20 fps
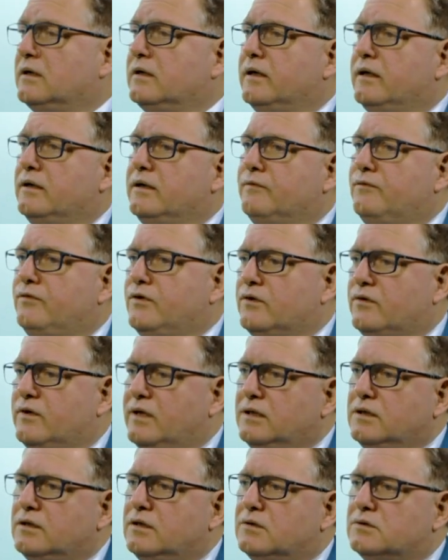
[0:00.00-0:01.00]
And if you
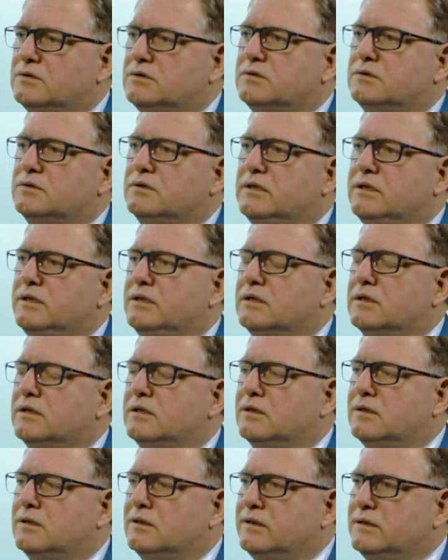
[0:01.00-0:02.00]
then go to the
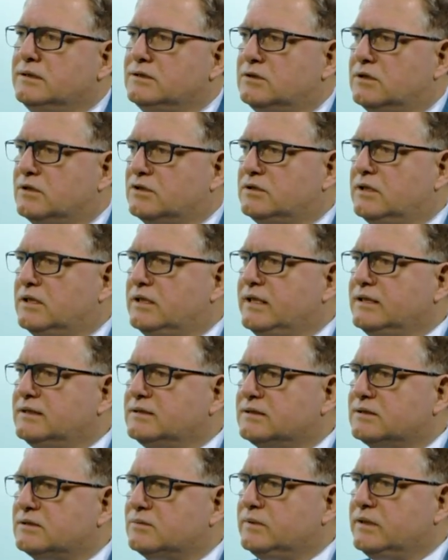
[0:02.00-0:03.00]
intraocular
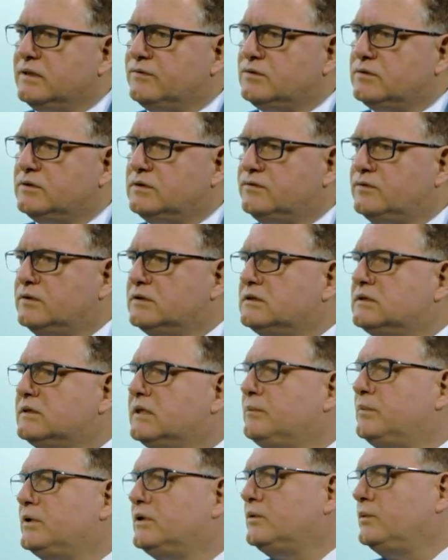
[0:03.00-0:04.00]
lenses, we have to
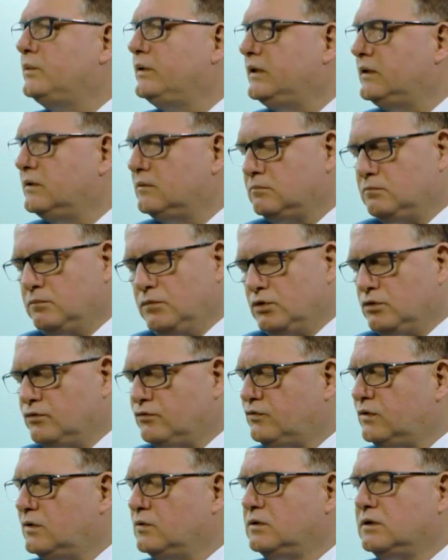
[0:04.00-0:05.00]
differentiate between
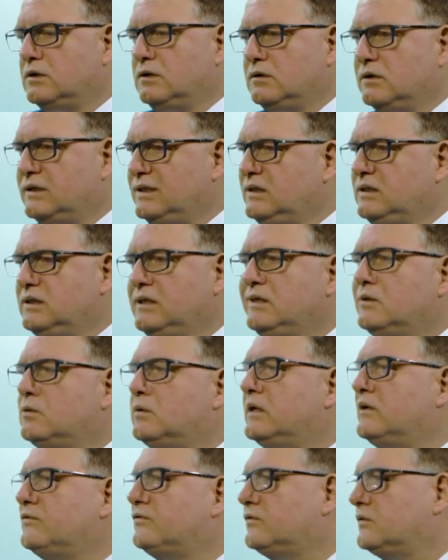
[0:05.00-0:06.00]
monofocal,
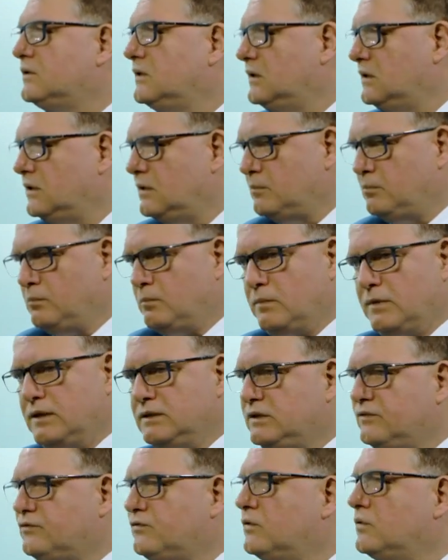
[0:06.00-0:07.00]
EDOF,
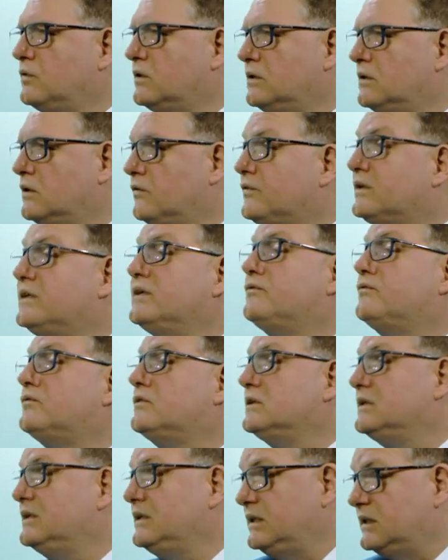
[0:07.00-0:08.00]
multifocal of
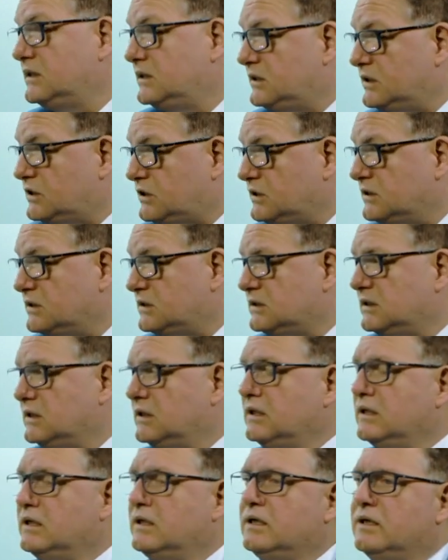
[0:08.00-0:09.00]
different near editions.
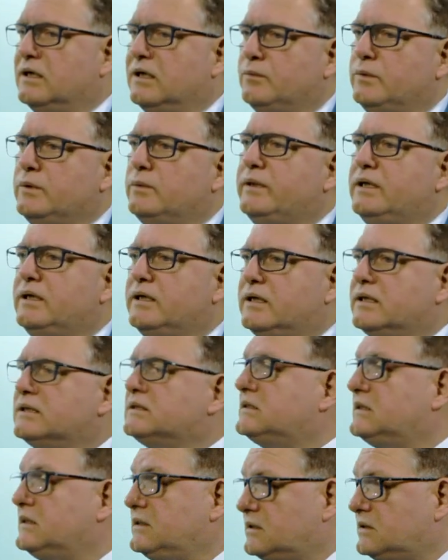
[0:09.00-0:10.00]
And we really can
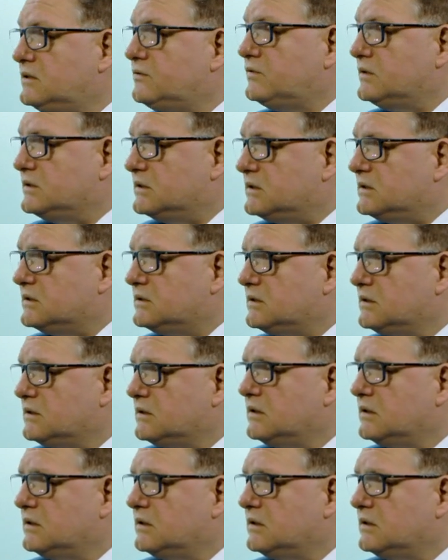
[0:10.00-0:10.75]
see the differences.